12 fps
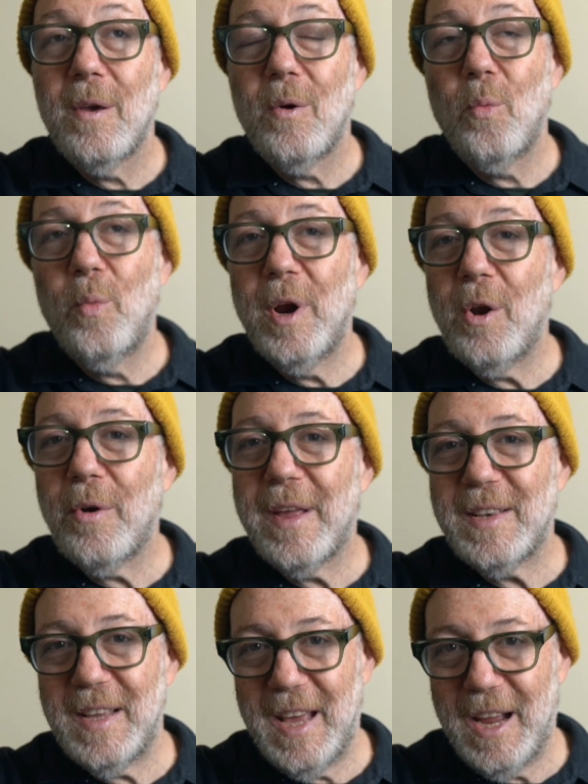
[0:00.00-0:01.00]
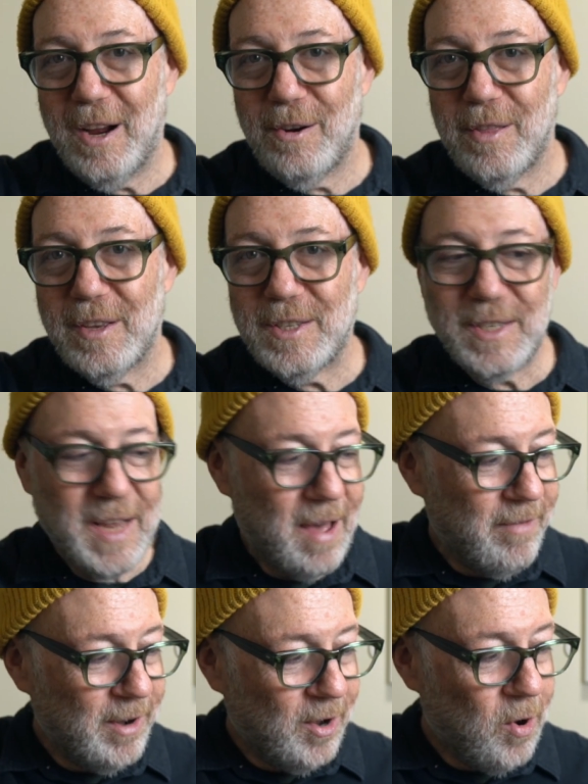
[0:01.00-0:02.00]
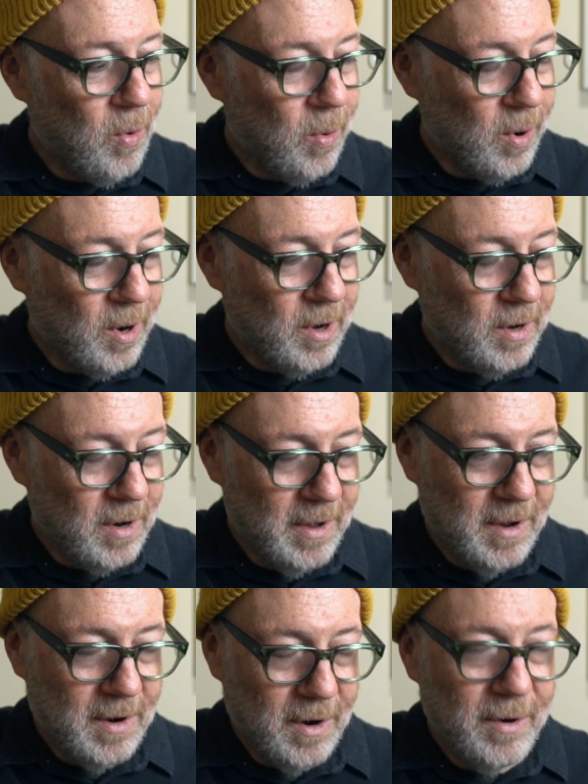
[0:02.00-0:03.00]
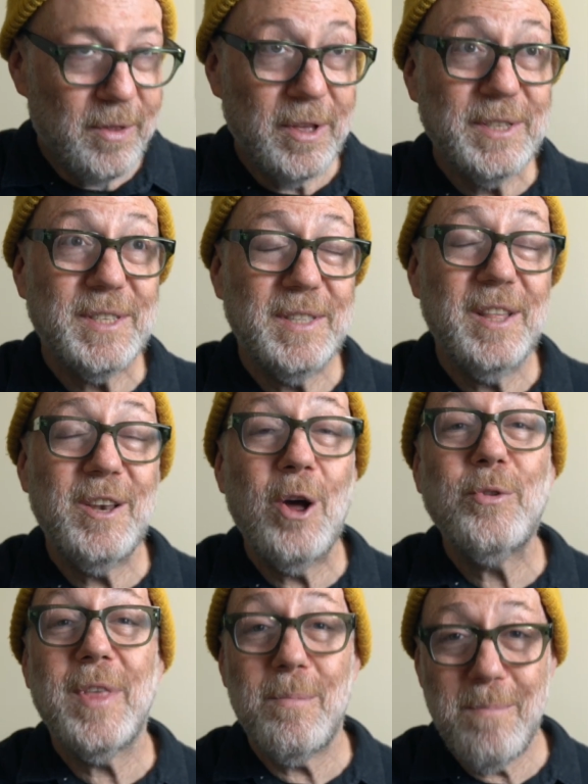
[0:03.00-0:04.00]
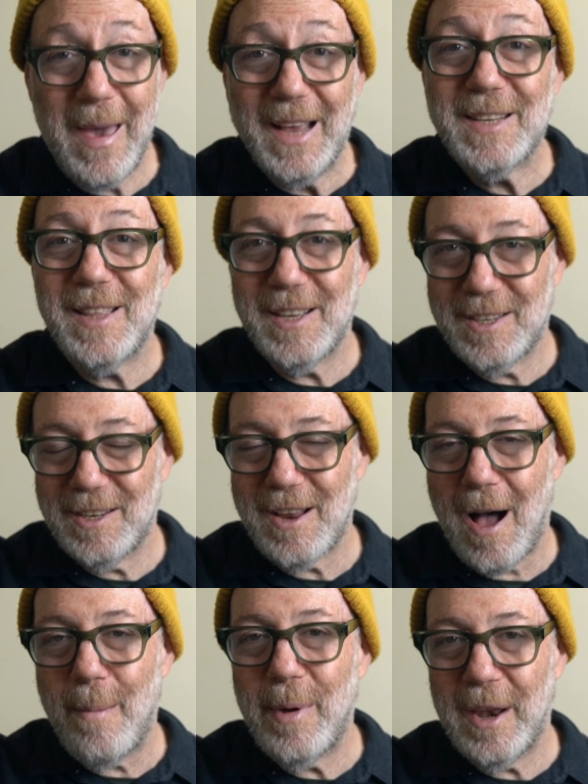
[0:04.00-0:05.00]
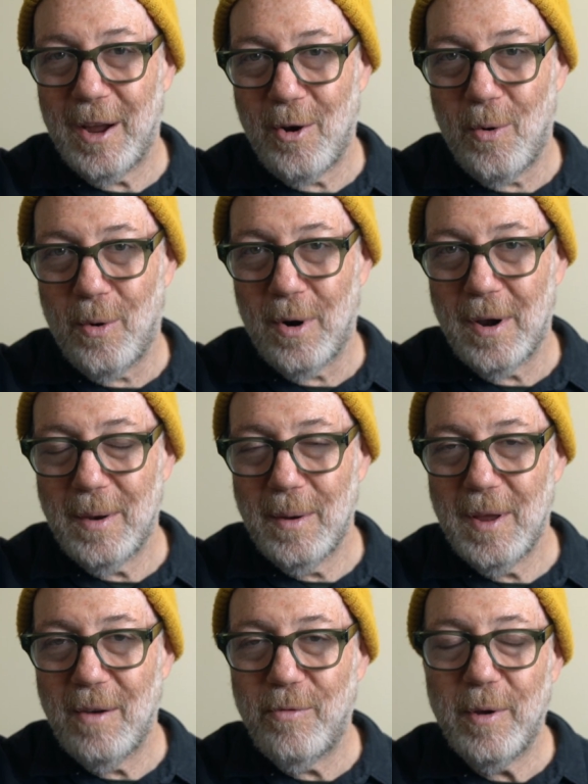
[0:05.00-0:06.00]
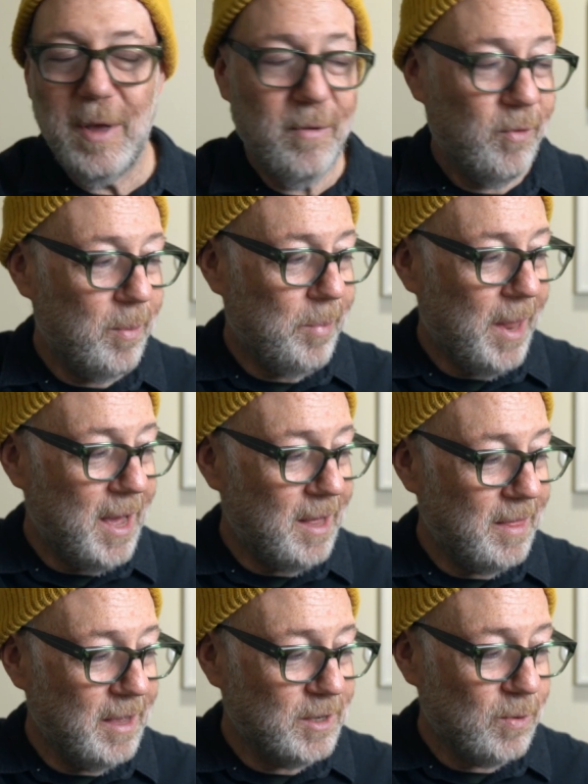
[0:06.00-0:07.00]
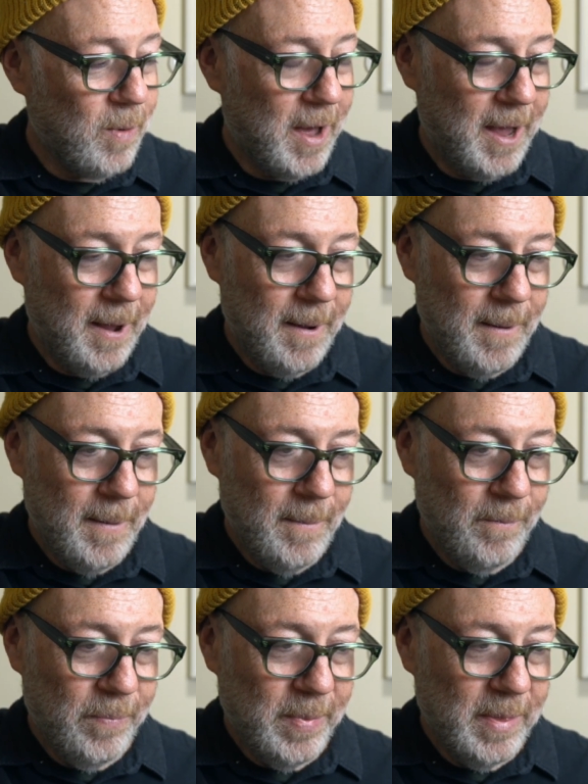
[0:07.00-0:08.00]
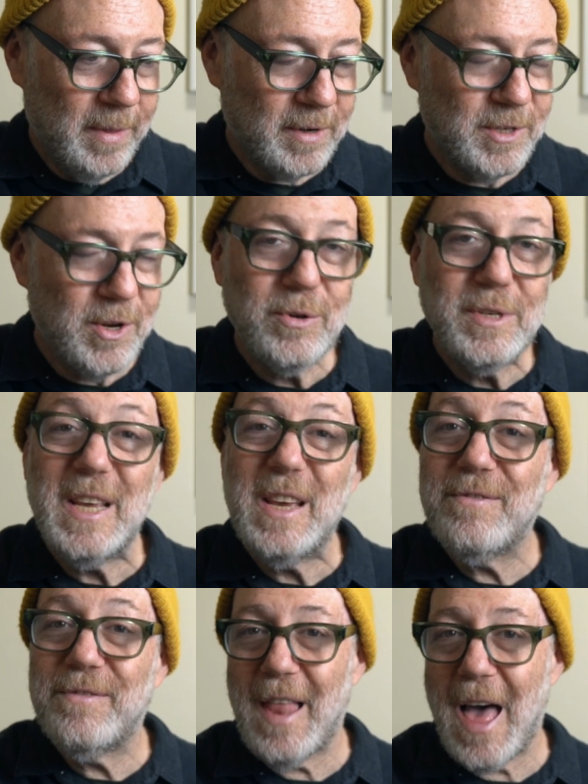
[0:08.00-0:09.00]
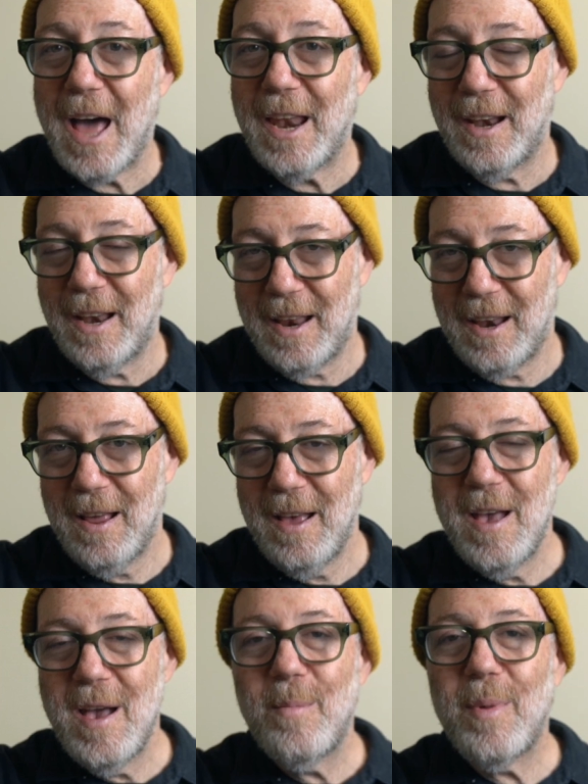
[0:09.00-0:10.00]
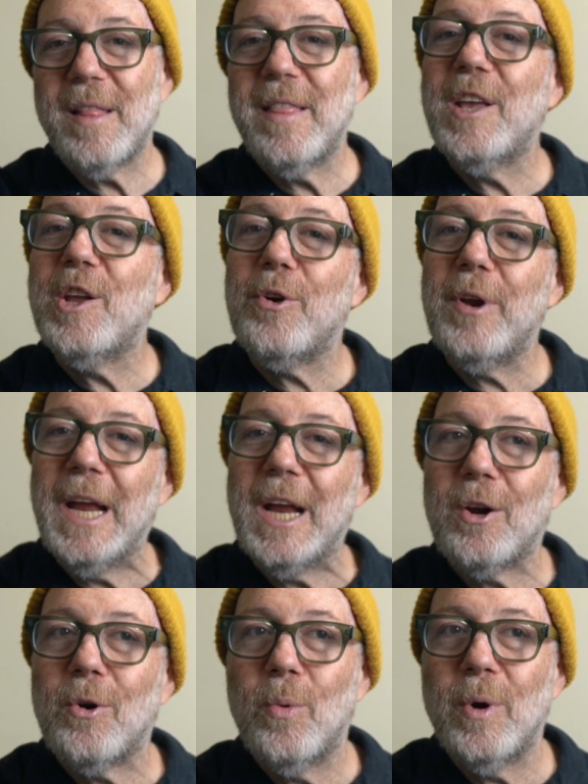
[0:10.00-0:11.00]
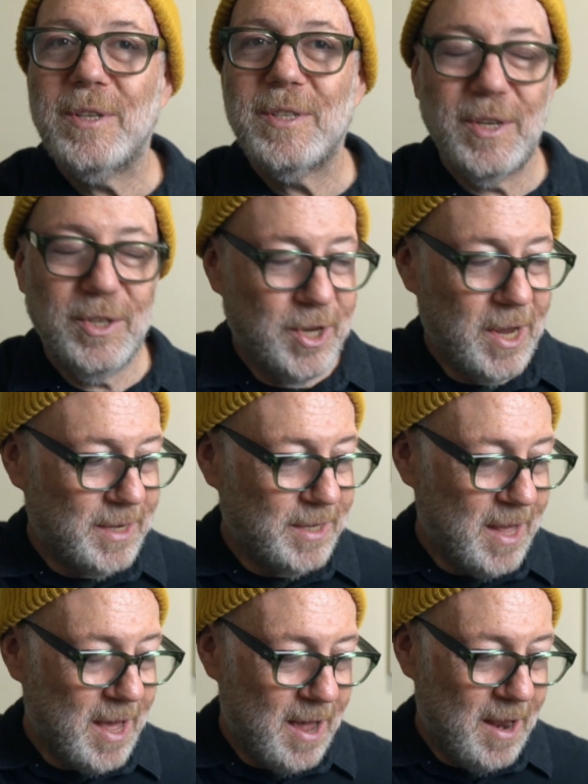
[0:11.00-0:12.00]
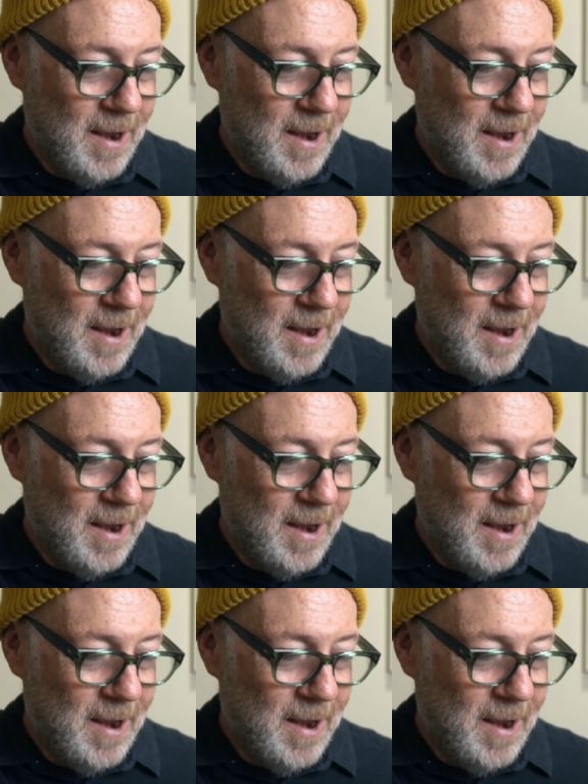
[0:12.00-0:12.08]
We don't get to hear the 7 chord or the note that makes this a dominant chord if we play it this way. There's no D flat in it. But I think your ear would suggest that.